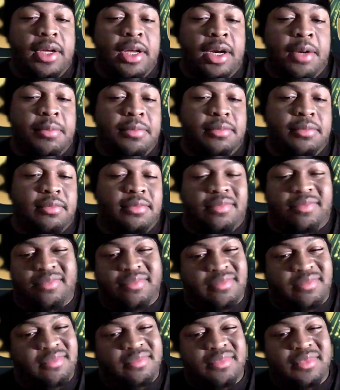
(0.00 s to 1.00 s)
and I'm
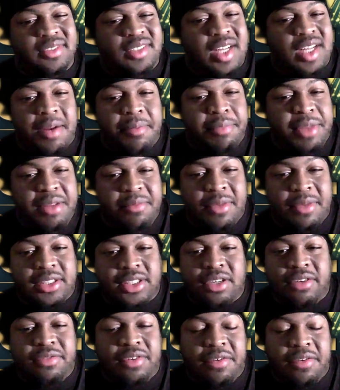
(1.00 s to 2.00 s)
kind of beat
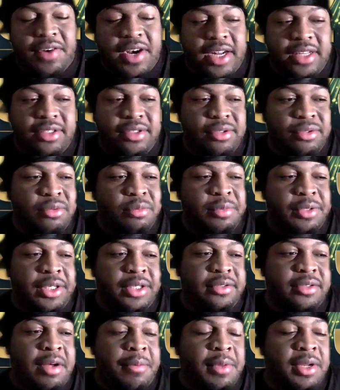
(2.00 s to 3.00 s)
myself up for that too,
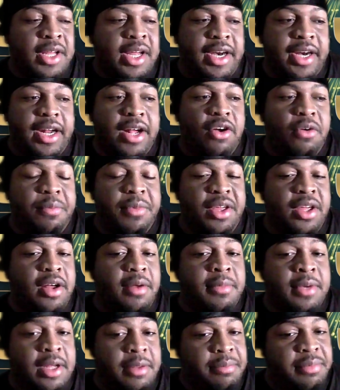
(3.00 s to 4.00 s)
but I'm gonna let it help me
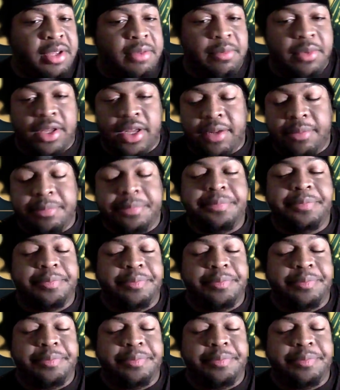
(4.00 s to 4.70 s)
up, not beat me up.